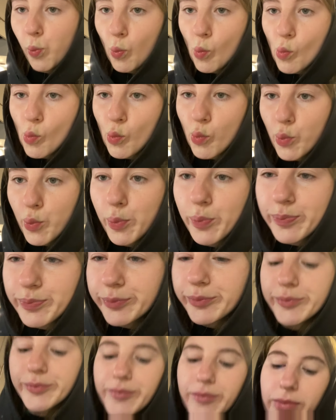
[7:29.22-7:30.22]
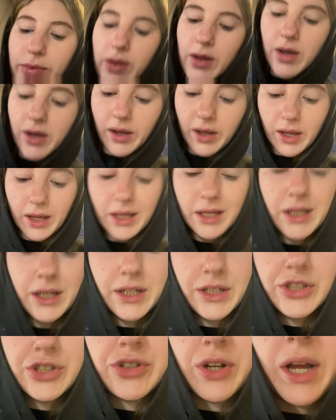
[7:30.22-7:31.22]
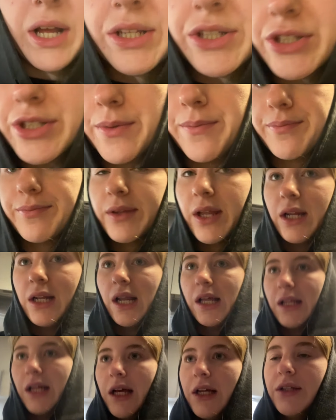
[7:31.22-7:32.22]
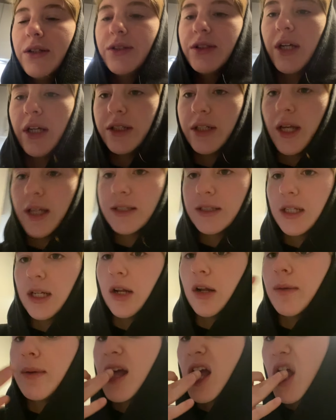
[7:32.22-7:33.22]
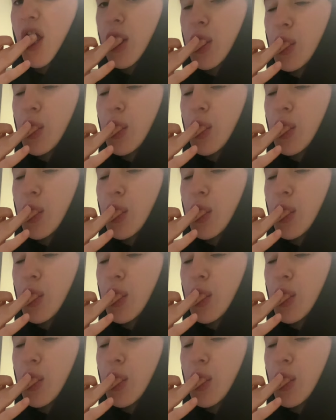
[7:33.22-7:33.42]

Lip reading: I'm gonna stretch and let that digest a little bit.